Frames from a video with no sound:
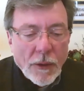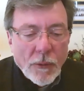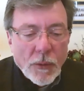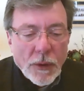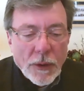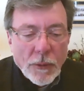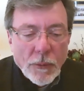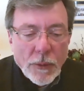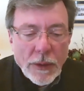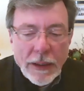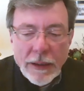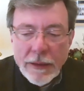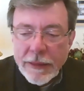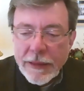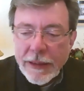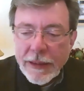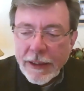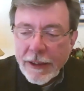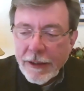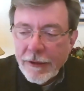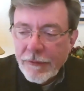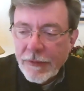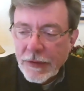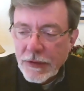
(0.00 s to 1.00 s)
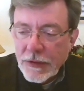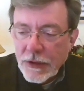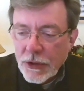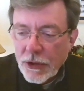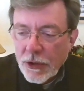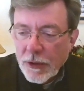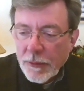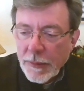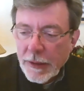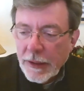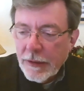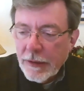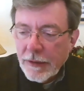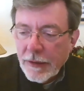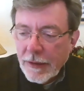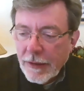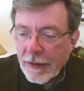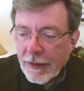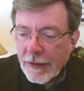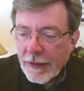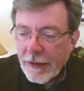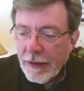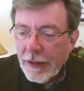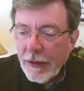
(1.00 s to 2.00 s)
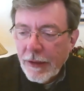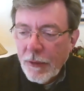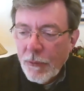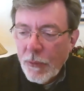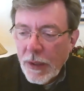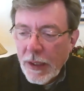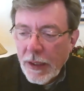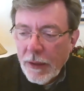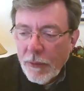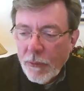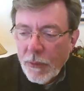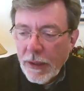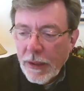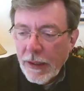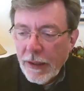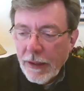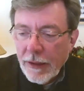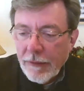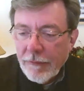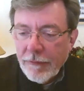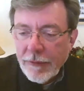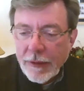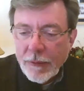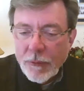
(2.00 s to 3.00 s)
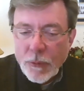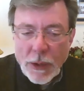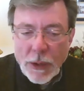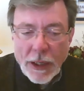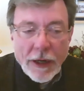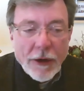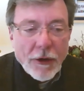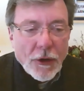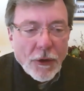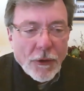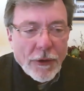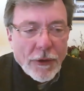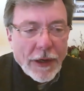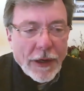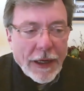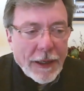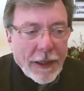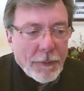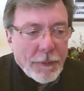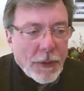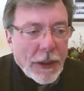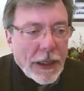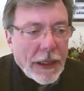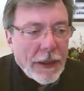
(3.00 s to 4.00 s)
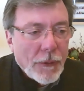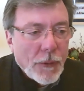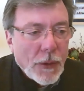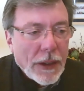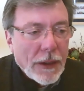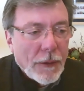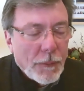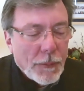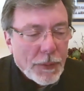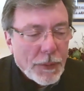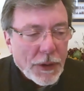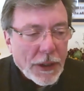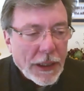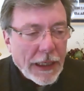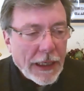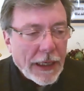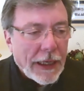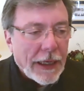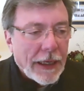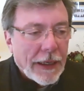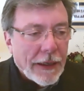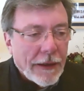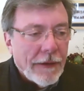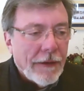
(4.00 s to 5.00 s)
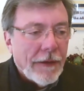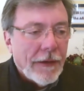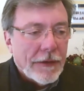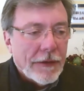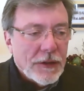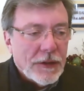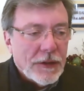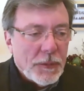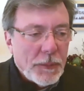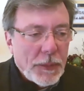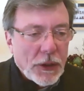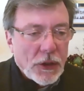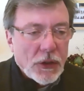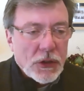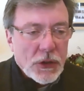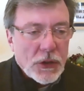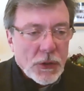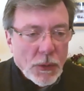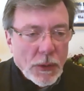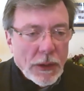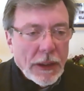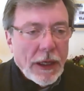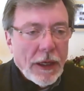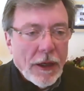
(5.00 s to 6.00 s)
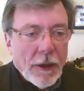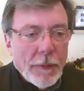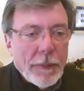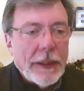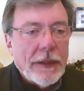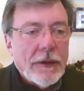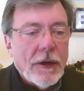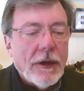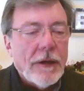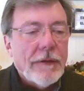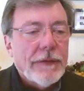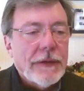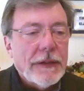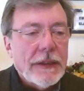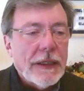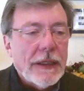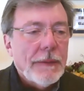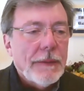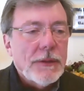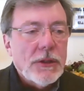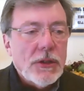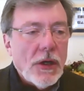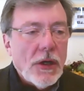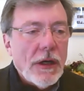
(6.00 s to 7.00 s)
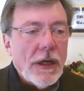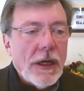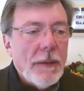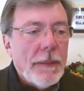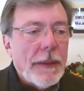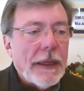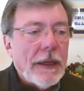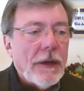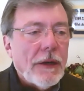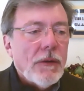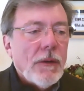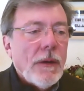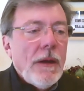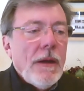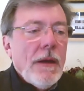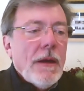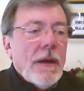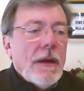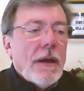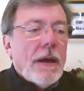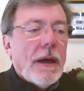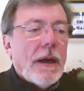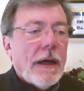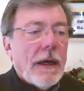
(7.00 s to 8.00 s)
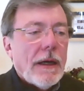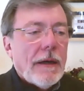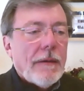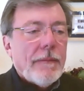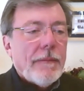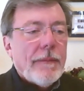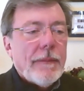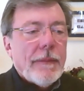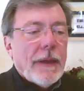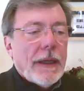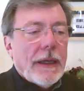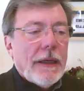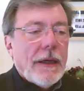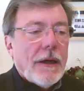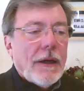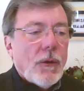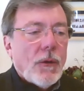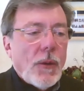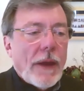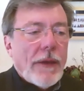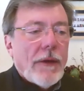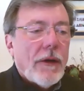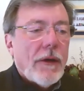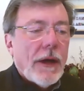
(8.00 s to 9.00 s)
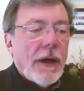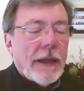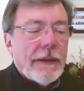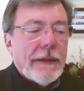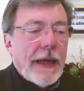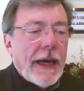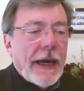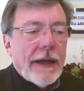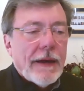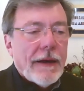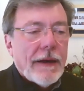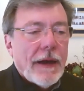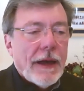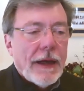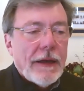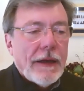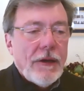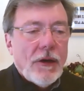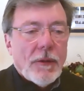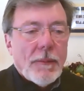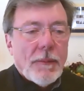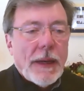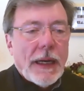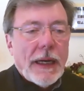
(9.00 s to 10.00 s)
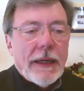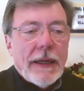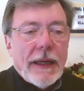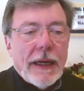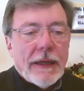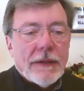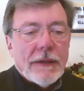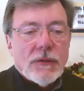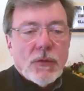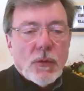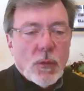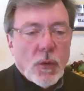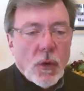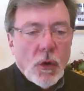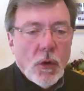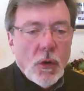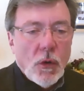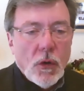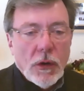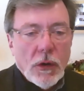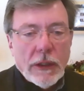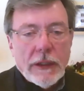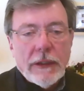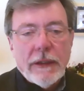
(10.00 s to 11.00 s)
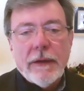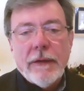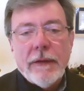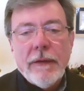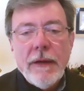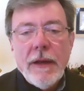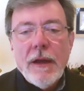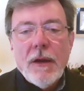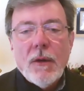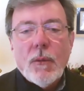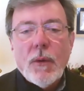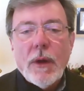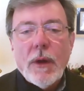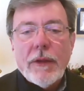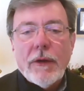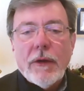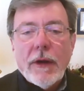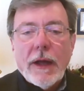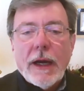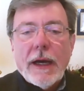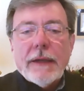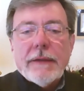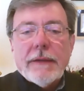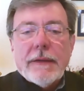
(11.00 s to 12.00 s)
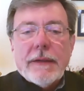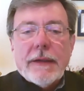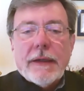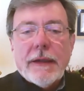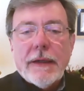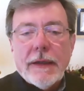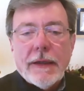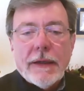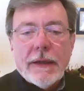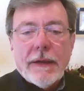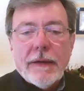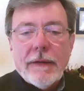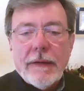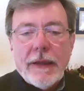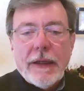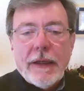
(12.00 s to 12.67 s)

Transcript: So when we think of discernment, we are Notre Dame, right? We bring in a spiritual element oftentimes. Talk about whether or not that in your mind has a role, and whether or not